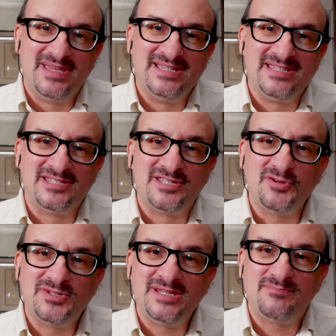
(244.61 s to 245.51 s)
is
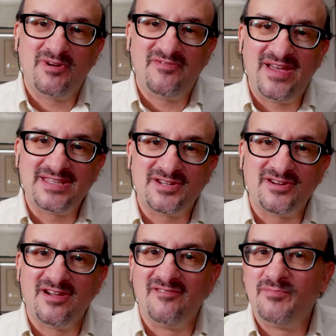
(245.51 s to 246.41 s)
Associate
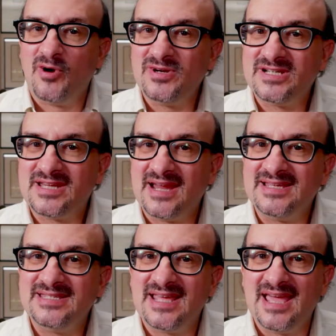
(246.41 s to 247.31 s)
Professor of Polish
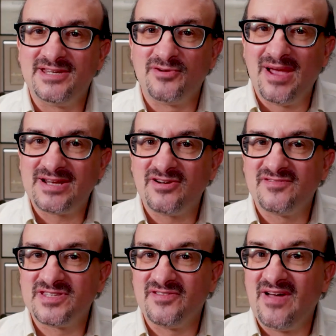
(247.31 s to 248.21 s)
Studies and Director
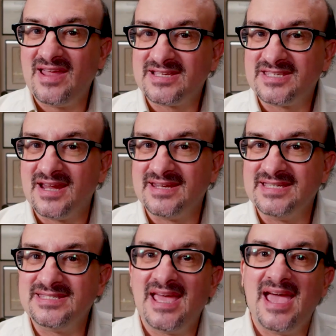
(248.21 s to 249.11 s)
of Slavonic
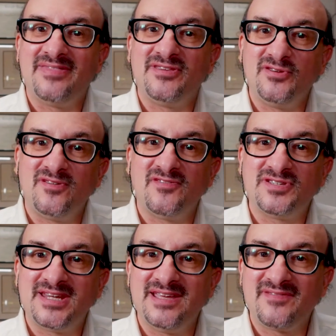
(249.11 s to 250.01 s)
Studies at the
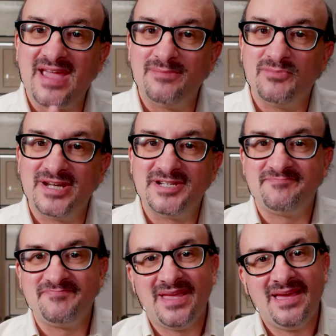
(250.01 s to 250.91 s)
University of Cambridge.